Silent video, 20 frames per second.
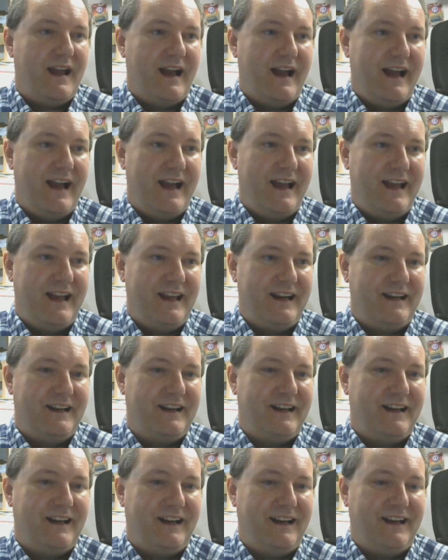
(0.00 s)

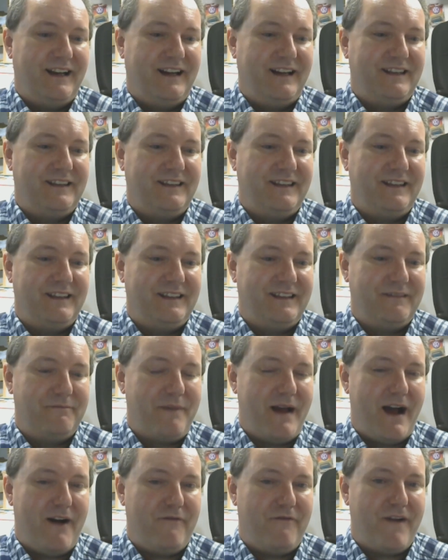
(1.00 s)
And
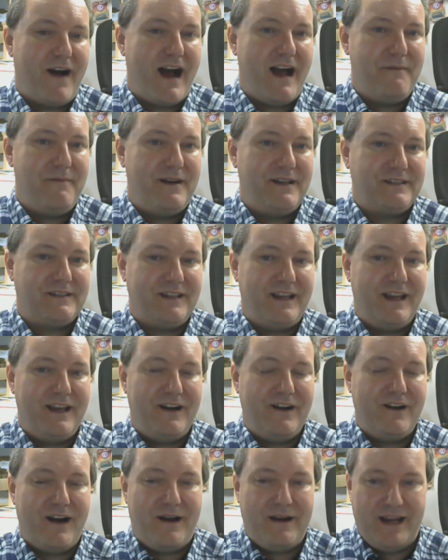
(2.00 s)
about 5 minutes
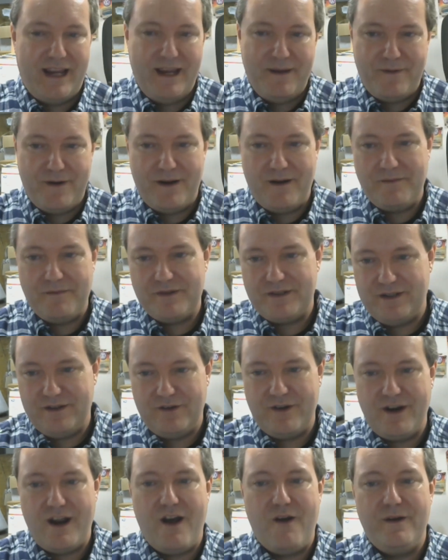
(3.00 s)
later, I'm
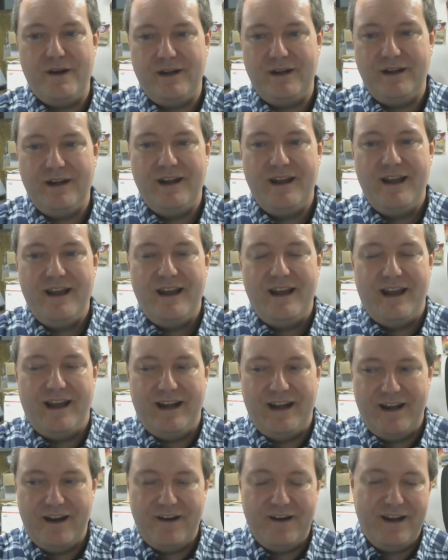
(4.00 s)
still going,
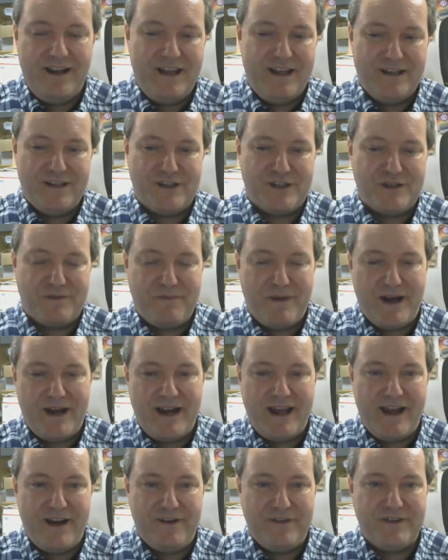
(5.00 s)
and here he is spun
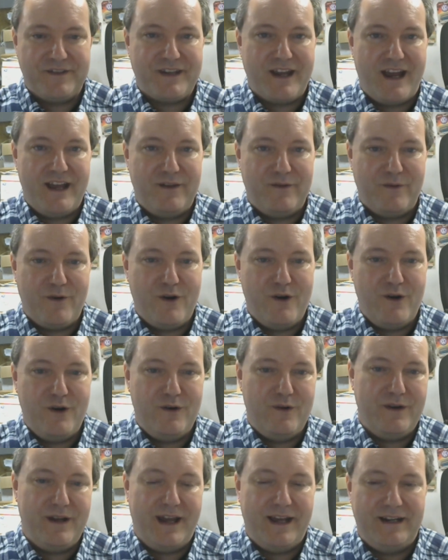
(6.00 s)
out on the side of the
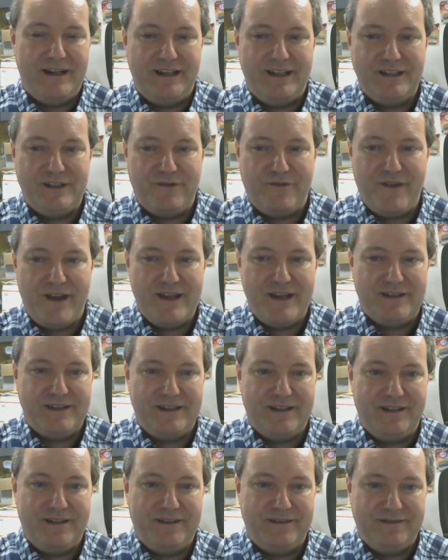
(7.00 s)
road, headlights
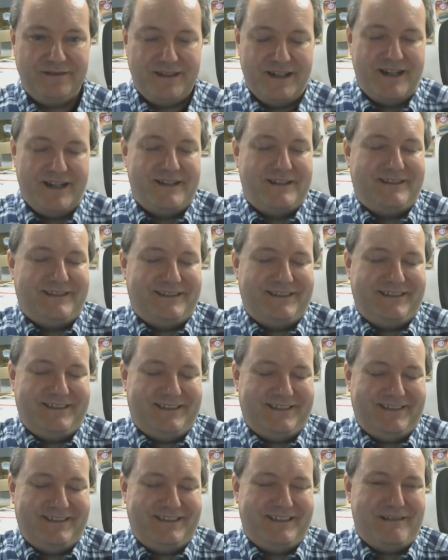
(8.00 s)
facing
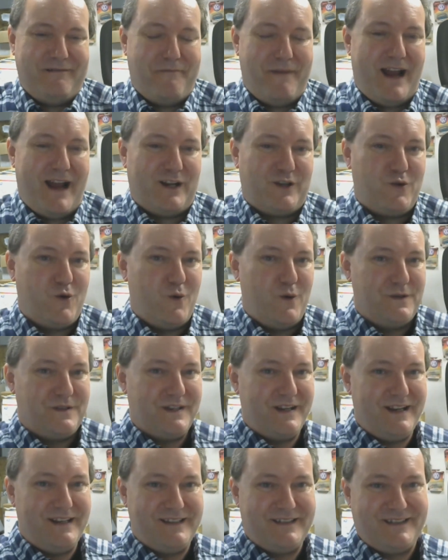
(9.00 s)
back towards
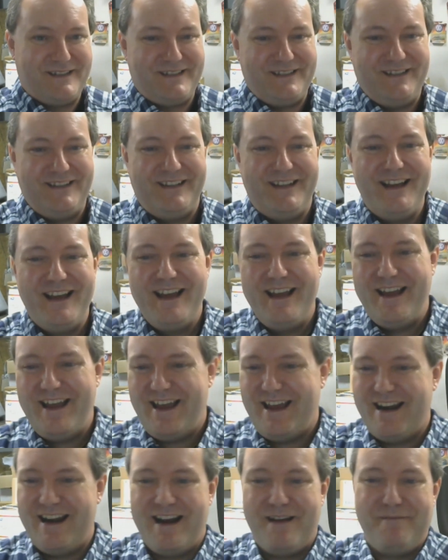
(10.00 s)
us,
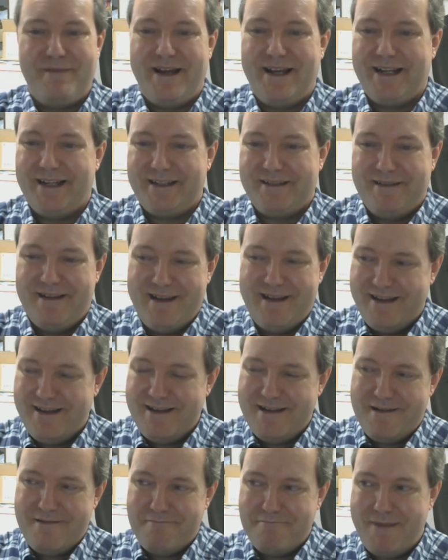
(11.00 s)
and I'm like,
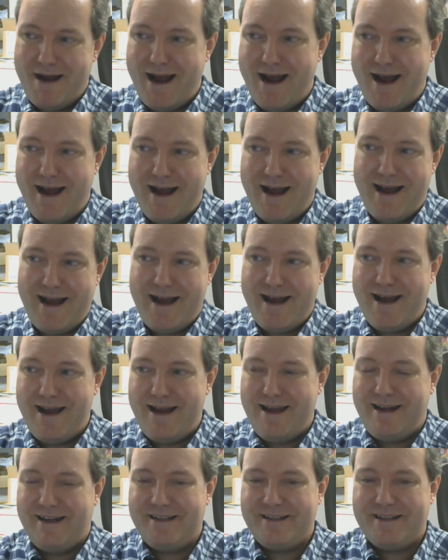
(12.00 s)

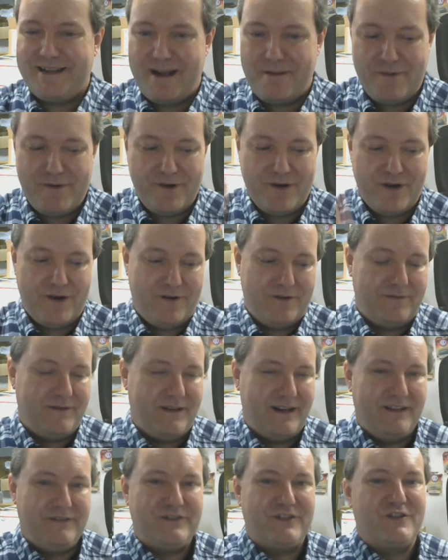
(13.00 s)
bye, and I just kept on going.
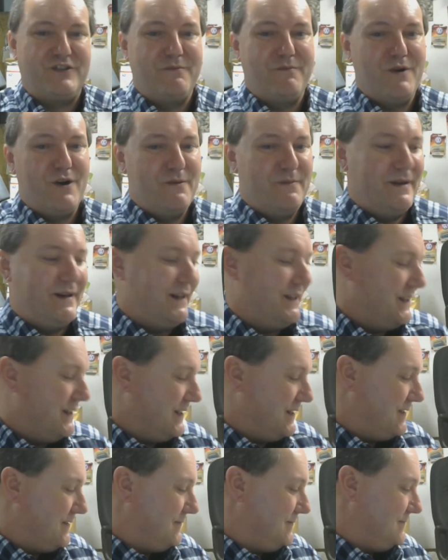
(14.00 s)
That was a Suburban, I think.